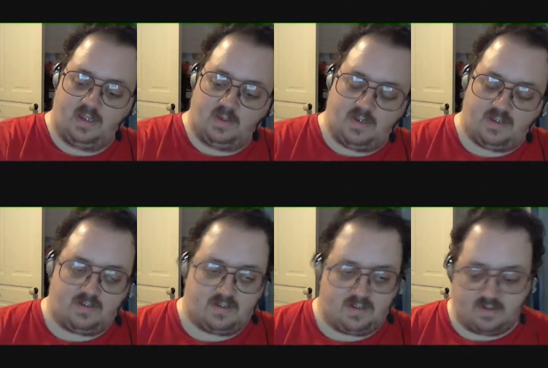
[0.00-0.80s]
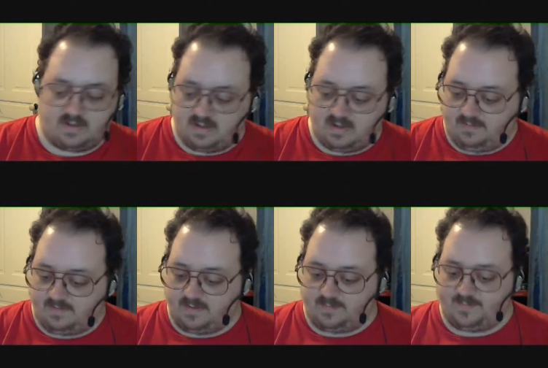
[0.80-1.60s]
But to the good stuff,
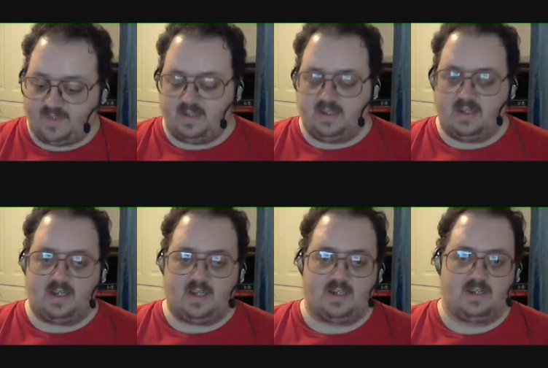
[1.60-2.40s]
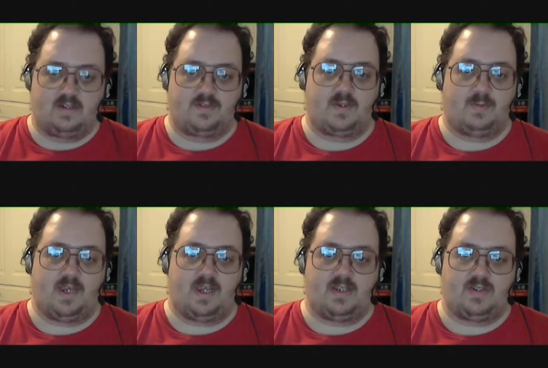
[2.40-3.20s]
we got uh, three
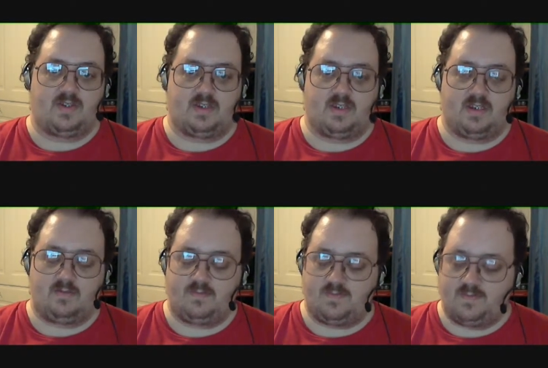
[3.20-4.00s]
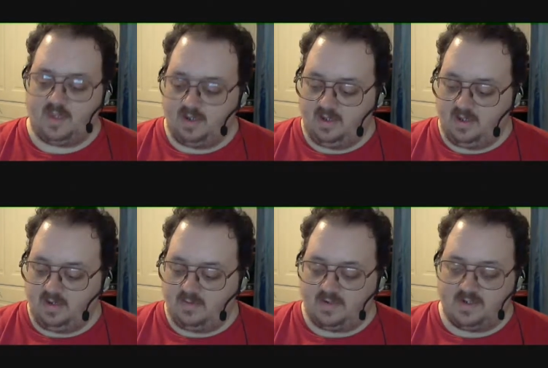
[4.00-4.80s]
packages in.
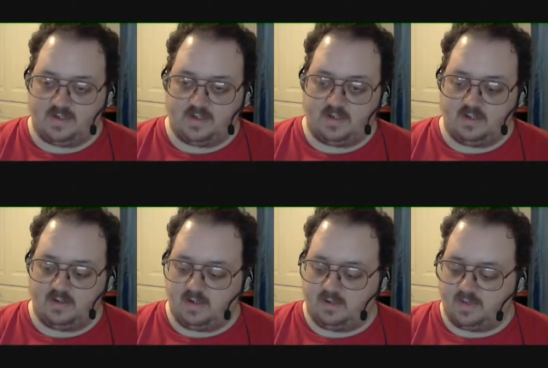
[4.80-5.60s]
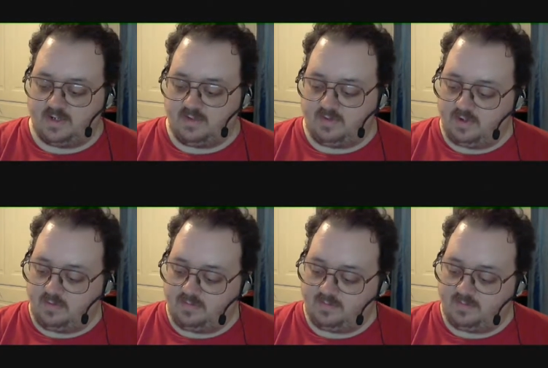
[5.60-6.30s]
One is a uh, one U two,